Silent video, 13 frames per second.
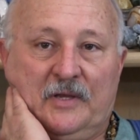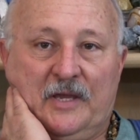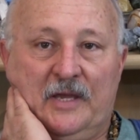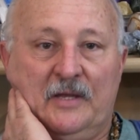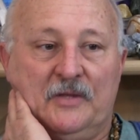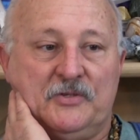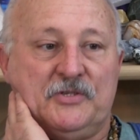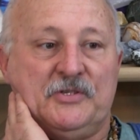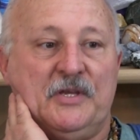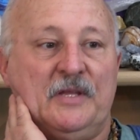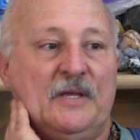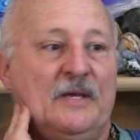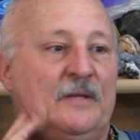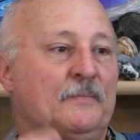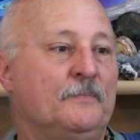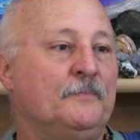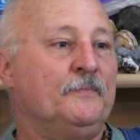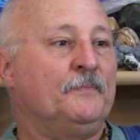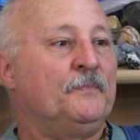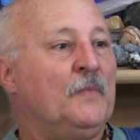Okay, I'll just say that.
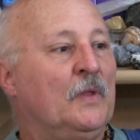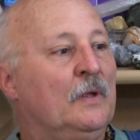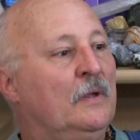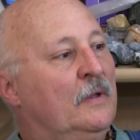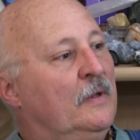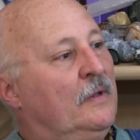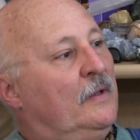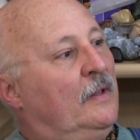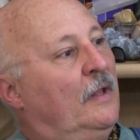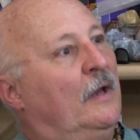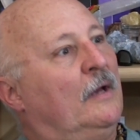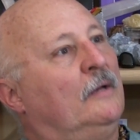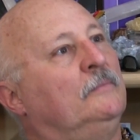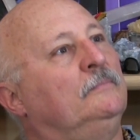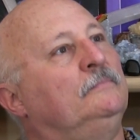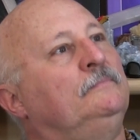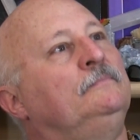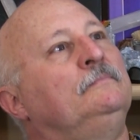Um,